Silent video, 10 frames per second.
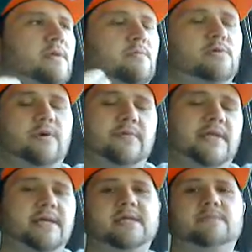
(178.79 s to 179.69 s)
will do
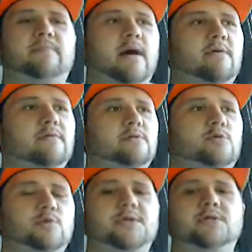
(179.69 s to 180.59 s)
everything in his power to
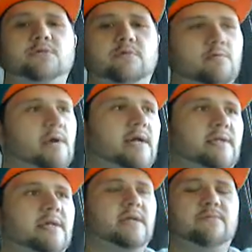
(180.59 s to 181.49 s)
treat you
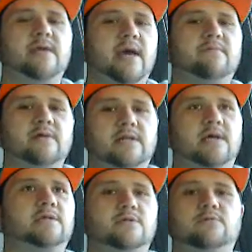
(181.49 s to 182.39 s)
correctly, if he ever
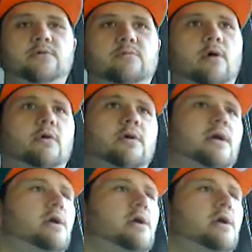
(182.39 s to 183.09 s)
does do you wrong,